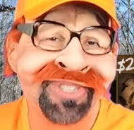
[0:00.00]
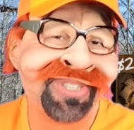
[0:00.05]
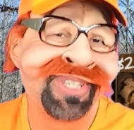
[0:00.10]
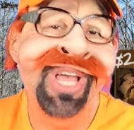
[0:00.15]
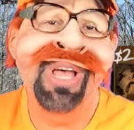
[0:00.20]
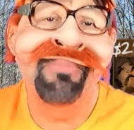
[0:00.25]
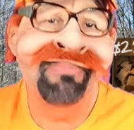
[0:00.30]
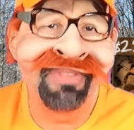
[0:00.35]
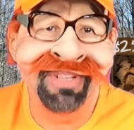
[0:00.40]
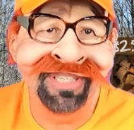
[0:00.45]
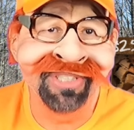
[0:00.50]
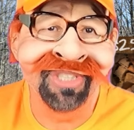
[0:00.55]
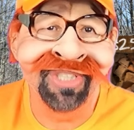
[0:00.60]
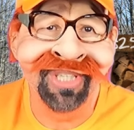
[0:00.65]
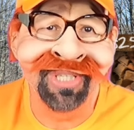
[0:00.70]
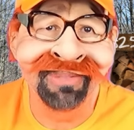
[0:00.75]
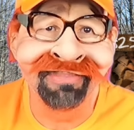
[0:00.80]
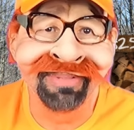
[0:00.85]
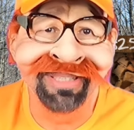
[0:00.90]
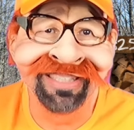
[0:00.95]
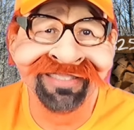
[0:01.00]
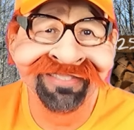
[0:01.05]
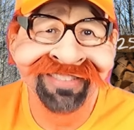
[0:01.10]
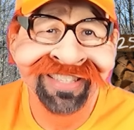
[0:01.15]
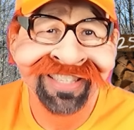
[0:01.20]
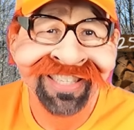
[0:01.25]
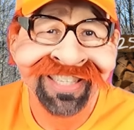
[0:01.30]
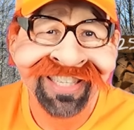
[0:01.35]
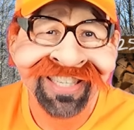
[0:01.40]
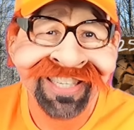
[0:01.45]
or something stupid
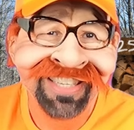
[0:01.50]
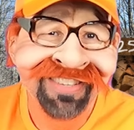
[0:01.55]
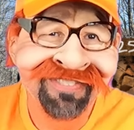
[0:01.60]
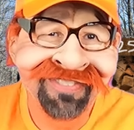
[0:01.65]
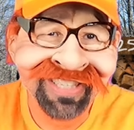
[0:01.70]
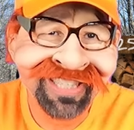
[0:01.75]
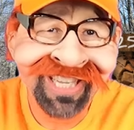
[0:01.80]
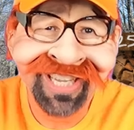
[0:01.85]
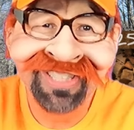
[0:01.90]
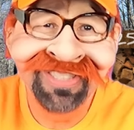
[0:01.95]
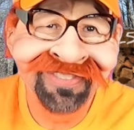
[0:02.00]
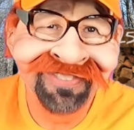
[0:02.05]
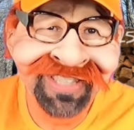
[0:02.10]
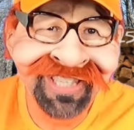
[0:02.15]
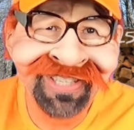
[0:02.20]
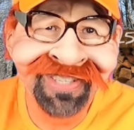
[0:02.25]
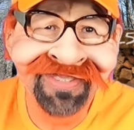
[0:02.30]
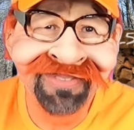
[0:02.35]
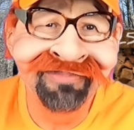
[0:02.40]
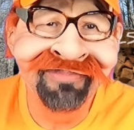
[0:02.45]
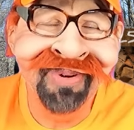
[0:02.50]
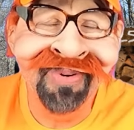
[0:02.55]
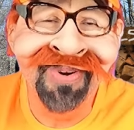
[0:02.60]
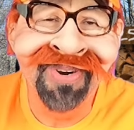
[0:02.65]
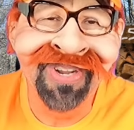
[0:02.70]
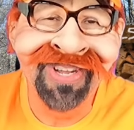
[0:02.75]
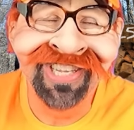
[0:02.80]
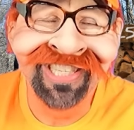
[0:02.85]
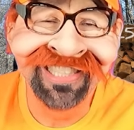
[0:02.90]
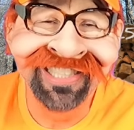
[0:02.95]
because of you
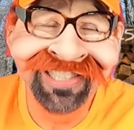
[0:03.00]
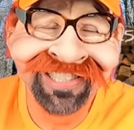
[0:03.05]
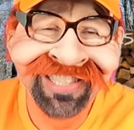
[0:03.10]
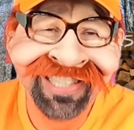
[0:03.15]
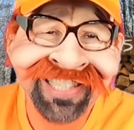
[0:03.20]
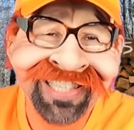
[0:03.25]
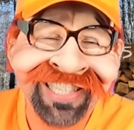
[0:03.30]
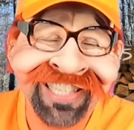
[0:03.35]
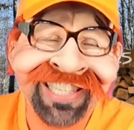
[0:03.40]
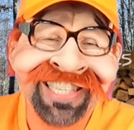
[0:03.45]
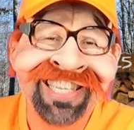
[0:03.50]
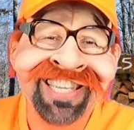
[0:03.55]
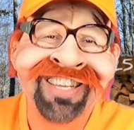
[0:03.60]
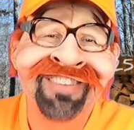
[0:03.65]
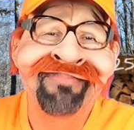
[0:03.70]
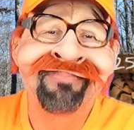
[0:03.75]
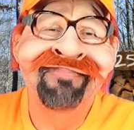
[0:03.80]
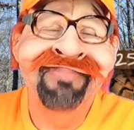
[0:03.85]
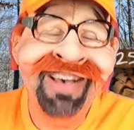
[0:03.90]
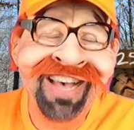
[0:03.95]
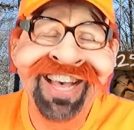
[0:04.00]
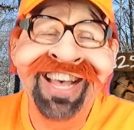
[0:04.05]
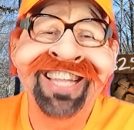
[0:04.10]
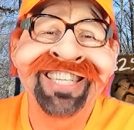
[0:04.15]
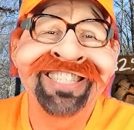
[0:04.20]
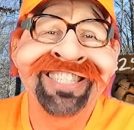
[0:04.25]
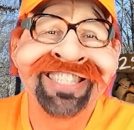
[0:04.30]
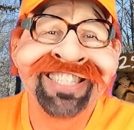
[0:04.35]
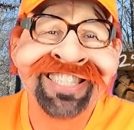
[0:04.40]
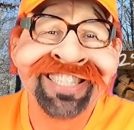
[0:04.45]
morons.
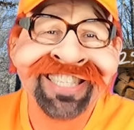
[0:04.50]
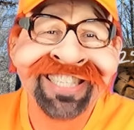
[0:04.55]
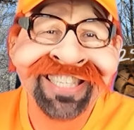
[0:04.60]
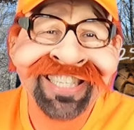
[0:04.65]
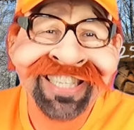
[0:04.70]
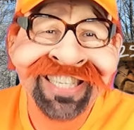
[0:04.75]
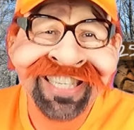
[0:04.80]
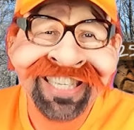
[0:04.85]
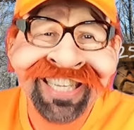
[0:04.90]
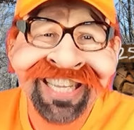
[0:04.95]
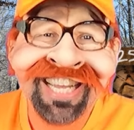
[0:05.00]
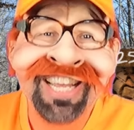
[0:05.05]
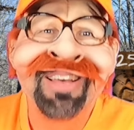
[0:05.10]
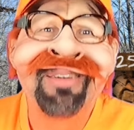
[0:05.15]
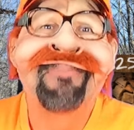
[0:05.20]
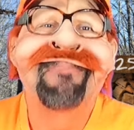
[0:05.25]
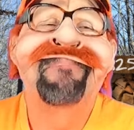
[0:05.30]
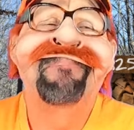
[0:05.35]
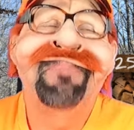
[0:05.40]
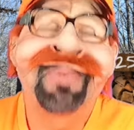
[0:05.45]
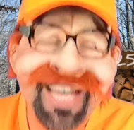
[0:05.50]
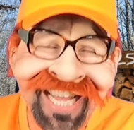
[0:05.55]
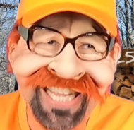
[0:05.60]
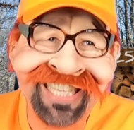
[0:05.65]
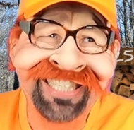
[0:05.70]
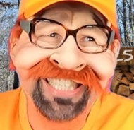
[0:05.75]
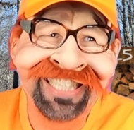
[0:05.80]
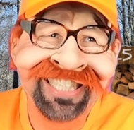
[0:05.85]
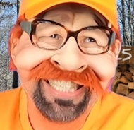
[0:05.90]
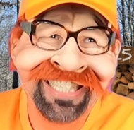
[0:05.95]
But,
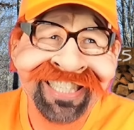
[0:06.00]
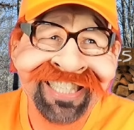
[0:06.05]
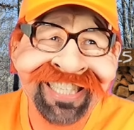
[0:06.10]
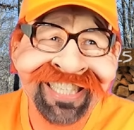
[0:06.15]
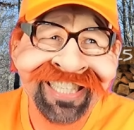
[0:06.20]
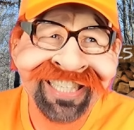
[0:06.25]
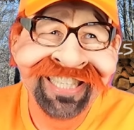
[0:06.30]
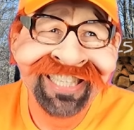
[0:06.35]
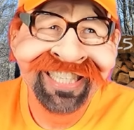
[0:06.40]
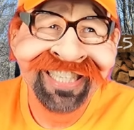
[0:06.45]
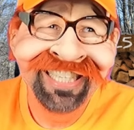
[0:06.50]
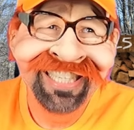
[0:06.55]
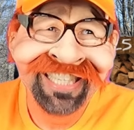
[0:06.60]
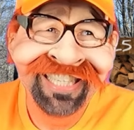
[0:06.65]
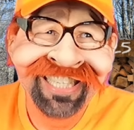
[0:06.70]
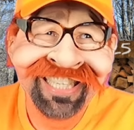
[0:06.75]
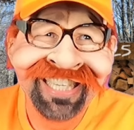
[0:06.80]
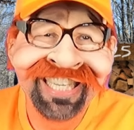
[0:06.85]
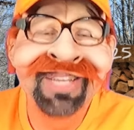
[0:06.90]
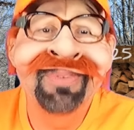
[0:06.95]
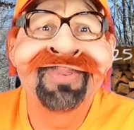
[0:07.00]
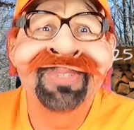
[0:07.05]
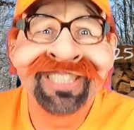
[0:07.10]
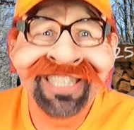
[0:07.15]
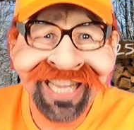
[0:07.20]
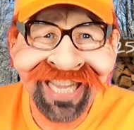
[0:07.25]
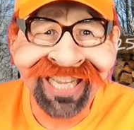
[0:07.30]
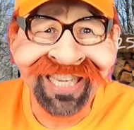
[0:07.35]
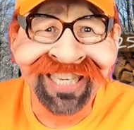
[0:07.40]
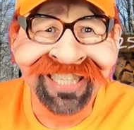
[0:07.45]
but it was
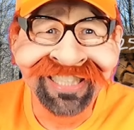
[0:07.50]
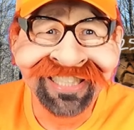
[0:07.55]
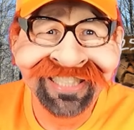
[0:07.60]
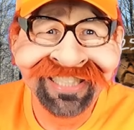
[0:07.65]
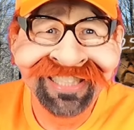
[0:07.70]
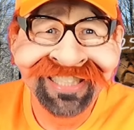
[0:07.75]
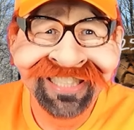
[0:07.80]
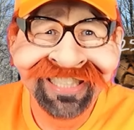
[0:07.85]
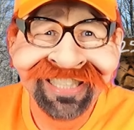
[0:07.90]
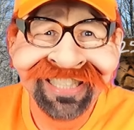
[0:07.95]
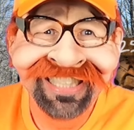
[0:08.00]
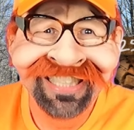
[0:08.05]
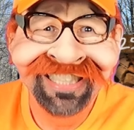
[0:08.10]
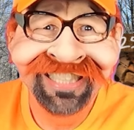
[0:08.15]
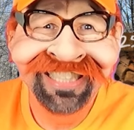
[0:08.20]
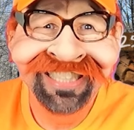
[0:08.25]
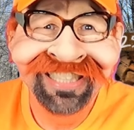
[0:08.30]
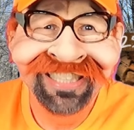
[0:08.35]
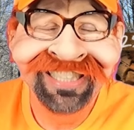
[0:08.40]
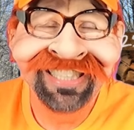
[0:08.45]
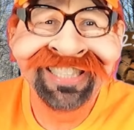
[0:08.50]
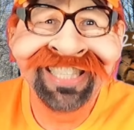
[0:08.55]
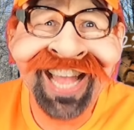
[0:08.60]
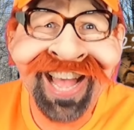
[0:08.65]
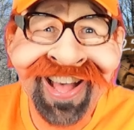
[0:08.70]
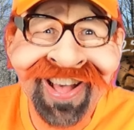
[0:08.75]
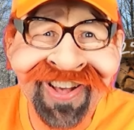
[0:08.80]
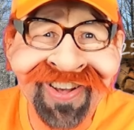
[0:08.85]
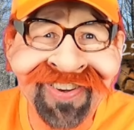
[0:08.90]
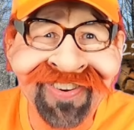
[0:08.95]
Gitas.
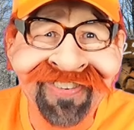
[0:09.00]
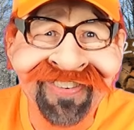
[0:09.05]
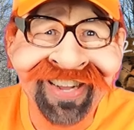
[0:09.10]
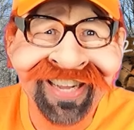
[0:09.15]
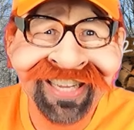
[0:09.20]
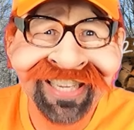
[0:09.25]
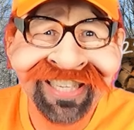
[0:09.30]
So